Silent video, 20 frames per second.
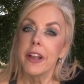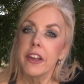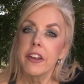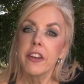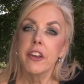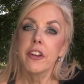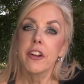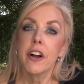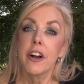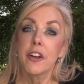
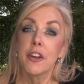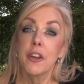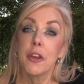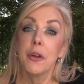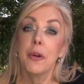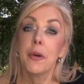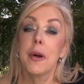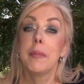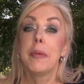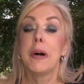wanted to talk
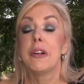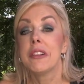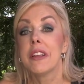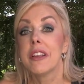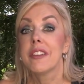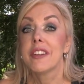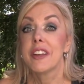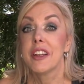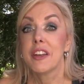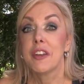to you about
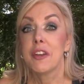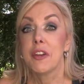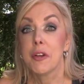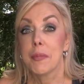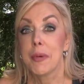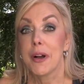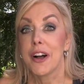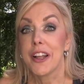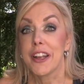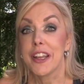listening to
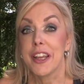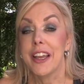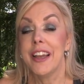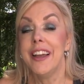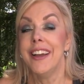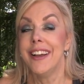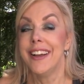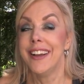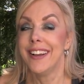your body.